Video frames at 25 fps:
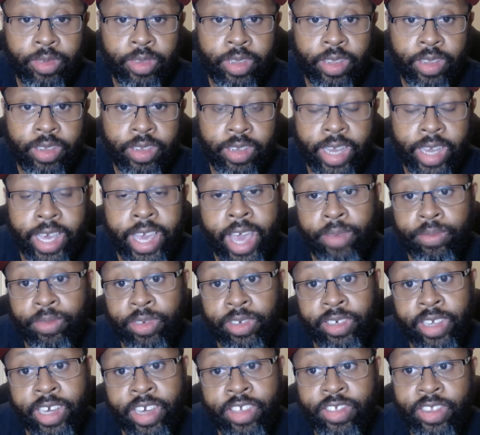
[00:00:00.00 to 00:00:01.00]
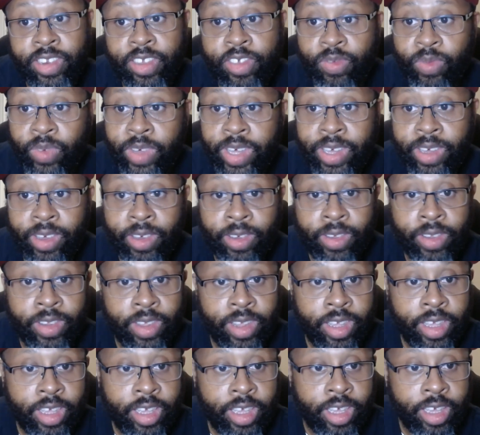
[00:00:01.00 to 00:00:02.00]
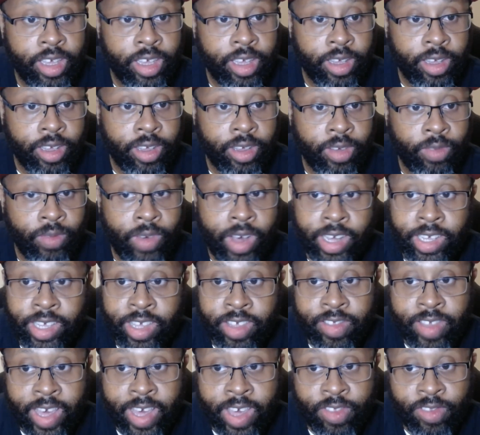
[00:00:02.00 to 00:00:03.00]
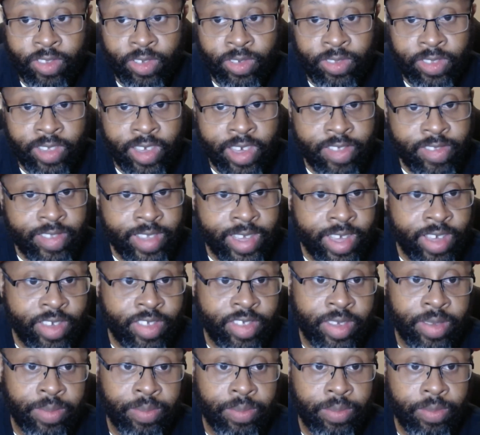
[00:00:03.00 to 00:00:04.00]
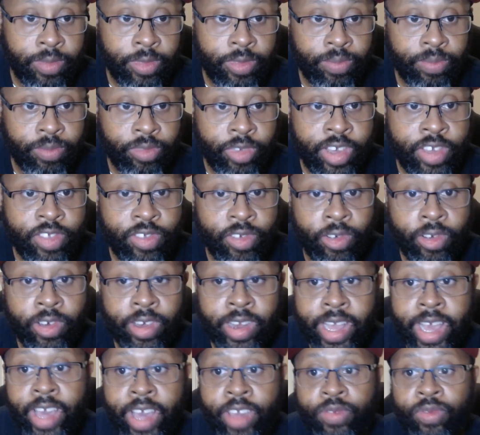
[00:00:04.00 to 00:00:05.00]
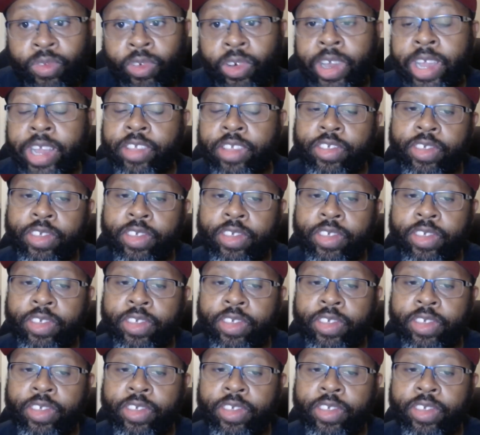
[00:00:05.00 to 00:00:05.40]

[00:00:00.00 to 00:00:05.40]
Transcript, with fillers: they have production as well. Uh, Watkins has two touchdowns and Prieskorn has one.